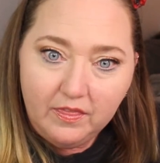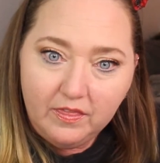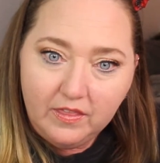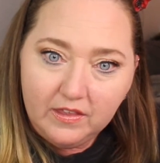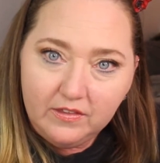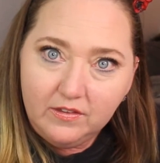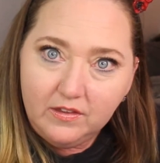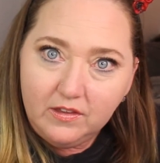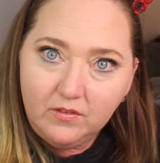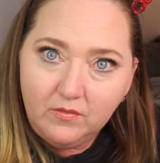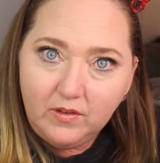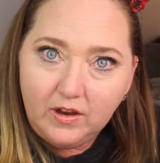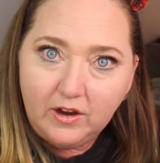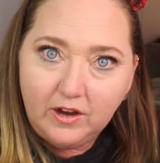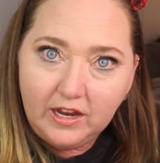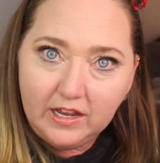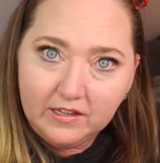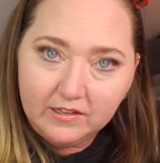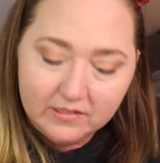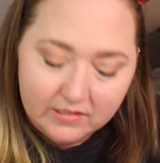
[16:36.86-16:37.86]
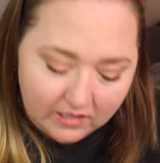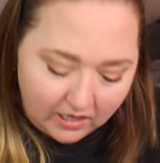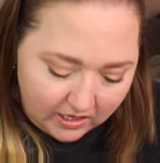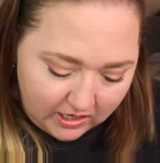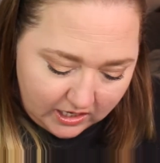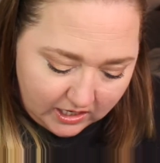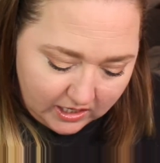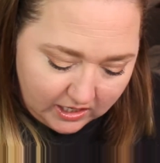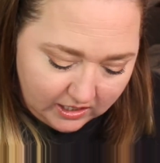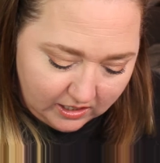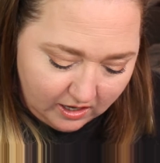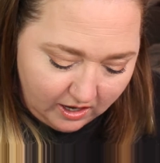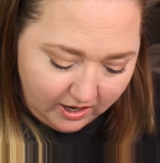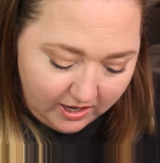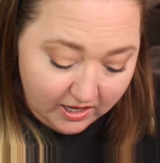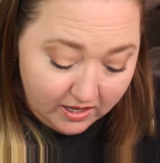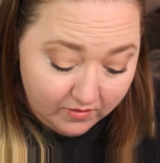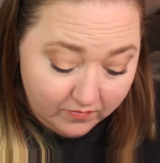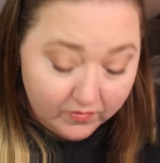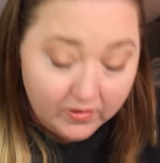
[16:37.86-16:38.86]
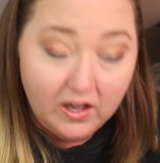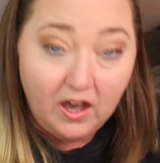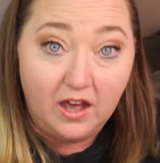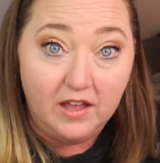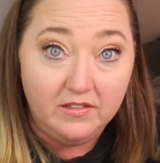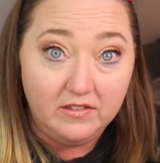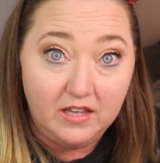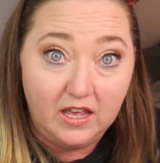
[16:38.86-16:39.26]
This is very exciting. I have got